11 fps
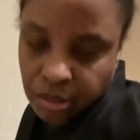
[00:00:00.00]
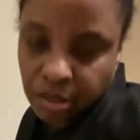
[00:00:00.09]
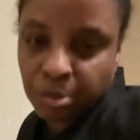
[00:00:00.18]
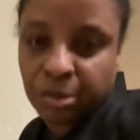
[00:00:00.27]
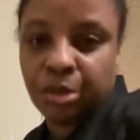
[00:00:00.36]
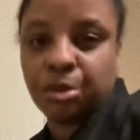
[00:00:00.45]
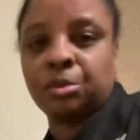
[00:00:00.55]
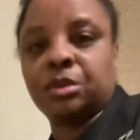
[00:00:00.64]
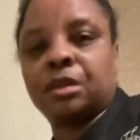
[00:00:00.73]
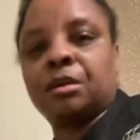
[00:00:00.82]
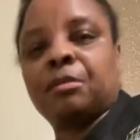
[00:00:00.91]
Some of
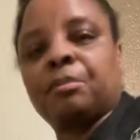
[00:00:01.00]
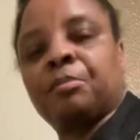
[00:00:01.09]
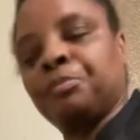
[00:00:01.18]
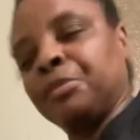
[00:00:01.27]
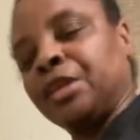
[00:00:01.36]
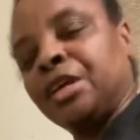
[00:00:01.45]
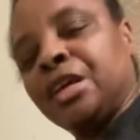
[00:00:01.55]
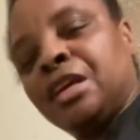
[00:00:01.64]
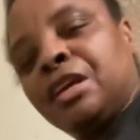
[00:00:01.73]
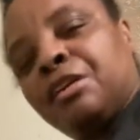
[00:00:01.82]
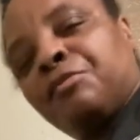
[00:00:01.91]
those,
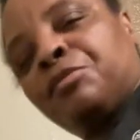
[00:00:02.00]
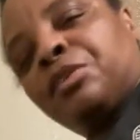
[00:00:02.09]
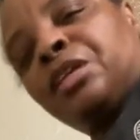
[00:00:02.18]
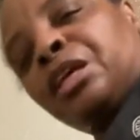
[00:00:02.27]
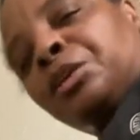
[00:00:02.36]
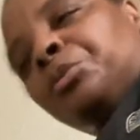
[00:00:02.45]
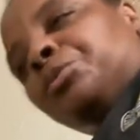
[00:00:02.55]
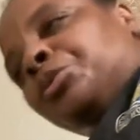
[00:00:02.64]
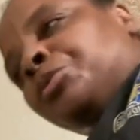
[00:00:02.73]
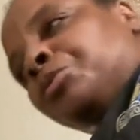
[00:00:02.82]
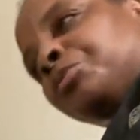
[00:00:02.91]
if you check
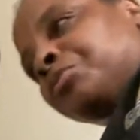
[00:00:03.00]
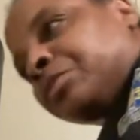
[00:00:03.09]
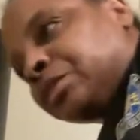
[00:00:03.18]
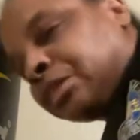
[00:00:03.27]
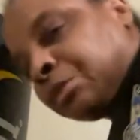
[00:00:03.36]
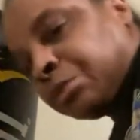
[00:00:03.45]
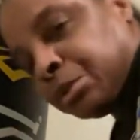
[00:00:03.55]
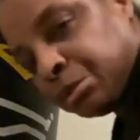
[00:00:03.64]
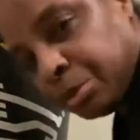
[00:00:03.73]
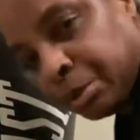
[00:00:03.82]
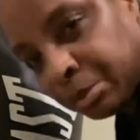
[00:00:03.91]
YouTube for some of
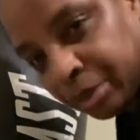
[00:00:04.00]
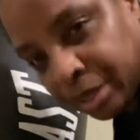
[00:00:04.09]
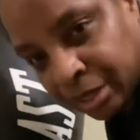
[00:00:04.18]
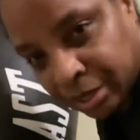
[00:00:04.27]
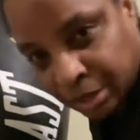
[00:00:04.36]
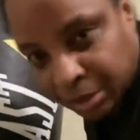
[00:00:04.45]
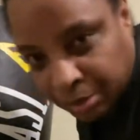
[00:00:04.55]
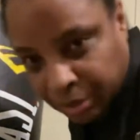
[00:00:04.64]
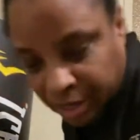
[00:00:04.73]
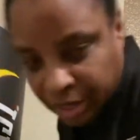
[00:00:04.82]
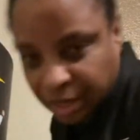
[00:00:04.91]
those people that, you
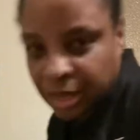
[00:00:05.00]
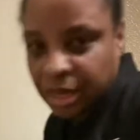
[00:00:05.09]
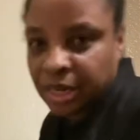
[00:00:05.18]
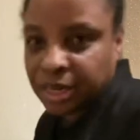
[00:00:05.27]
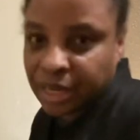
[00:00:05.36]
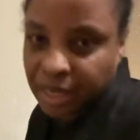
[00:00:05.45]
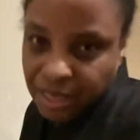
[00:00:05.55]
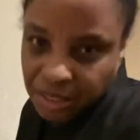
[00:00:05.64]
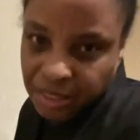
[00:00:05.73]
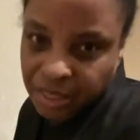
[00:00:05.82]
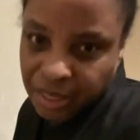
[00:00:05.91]
know, that they
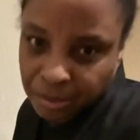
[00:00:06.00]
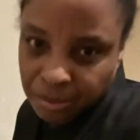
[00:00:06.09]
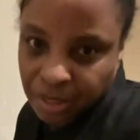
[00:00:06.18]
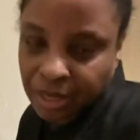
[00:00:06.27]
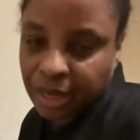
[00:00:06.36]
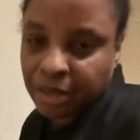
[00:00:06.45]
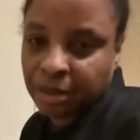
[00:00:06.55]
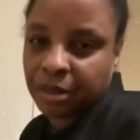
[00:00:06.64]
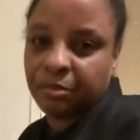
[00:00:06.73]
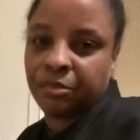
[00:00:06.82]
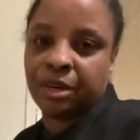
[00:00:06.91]
in shape, they
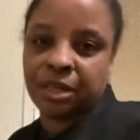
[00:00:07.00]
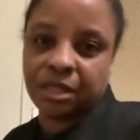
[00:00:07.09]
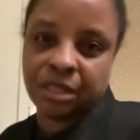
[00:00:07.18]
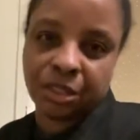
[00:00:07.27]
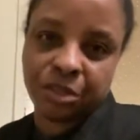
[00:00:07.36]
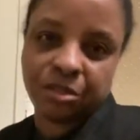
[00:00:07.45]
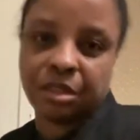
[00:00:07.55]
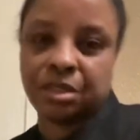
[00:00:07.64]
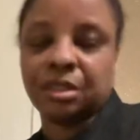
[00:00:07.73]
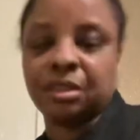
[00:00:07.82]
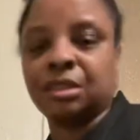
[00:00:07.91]
like fitness
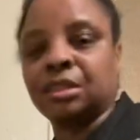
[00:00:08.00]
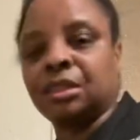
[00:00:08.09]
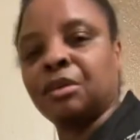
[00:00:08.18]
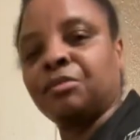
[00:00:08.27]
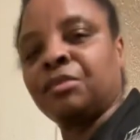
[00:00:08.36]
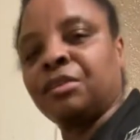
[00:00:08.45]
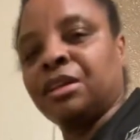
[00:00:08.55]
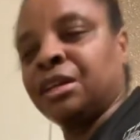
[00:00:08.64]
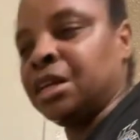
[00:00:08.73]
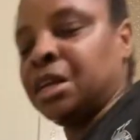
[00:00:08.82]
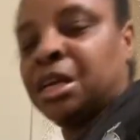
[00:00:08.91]
instructors and stuff,
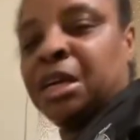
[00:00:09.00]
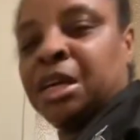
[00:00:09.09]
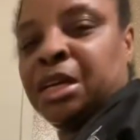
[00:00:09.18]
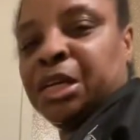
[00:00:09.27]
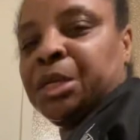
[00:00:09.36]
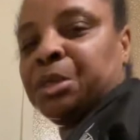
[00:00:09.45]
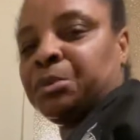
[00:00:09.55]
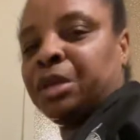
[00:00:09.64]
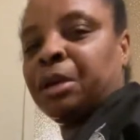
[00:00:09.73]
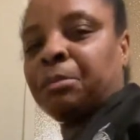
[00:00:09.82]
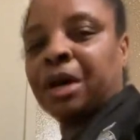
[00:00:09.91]
and, you know,
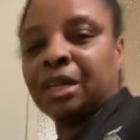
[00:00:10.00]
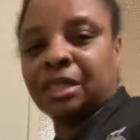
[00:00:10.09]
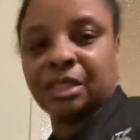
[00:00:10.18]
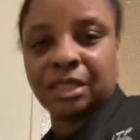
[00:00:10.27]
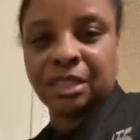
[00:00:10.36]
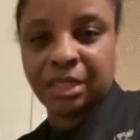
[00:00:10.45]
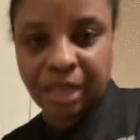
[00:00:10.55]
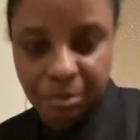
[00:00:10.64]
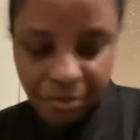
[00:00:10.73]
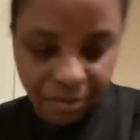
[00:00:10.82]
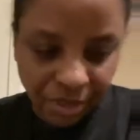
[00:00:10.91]
their body's in
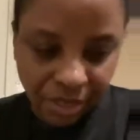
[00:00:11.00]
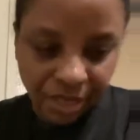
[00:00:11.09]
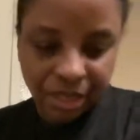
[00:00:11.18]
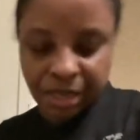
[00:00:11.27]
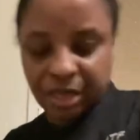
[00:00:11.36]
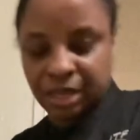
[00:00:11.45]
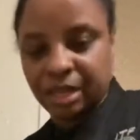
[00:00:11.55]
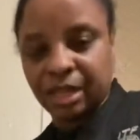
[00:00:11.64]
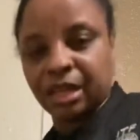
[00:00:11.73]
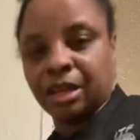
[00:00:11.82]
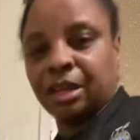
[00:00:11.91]
shape already
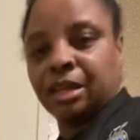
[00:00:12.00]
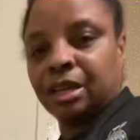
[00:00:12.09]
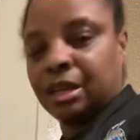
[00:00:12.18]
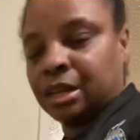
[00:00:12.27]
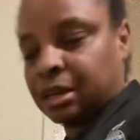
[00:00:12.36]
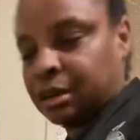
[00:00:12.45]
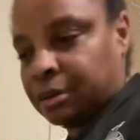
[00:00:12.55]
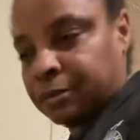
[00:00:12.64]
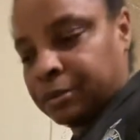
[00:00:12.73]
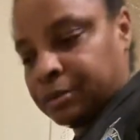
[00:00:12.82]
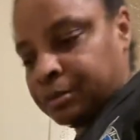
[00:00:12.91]
and they in
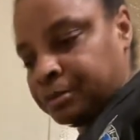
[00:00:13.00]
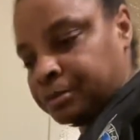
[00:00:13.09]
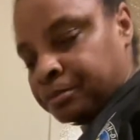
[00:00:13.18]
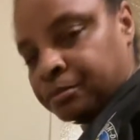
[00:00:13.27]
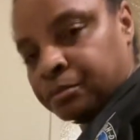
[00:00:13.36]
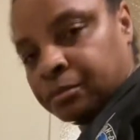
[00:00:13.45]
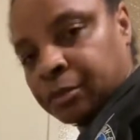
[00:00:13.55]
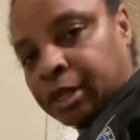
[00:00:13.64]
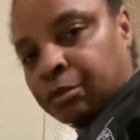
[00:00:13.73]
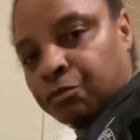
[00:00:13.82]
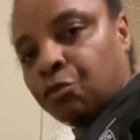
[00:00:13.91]

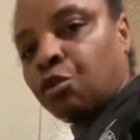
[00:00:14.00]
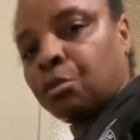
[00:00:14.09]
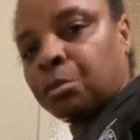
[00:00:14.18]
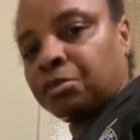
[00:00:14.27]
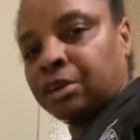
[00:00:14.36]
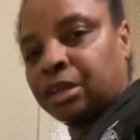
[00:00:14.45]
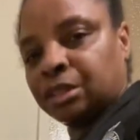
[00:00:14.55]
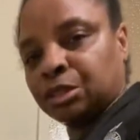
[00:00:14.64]
form already.